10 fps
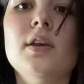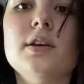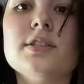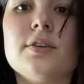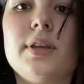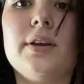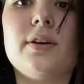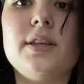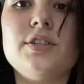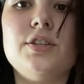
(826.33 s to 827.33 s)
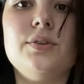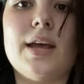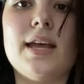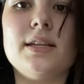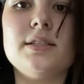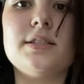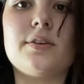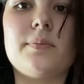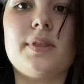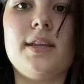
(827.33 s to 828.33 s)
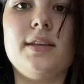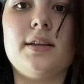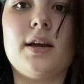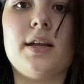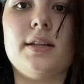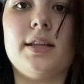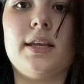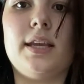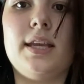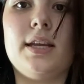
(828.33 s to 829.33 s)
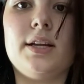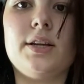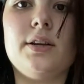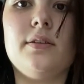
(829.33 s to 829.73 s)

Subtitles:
So here are the 2 ends. So I'm thinking to cut it like here.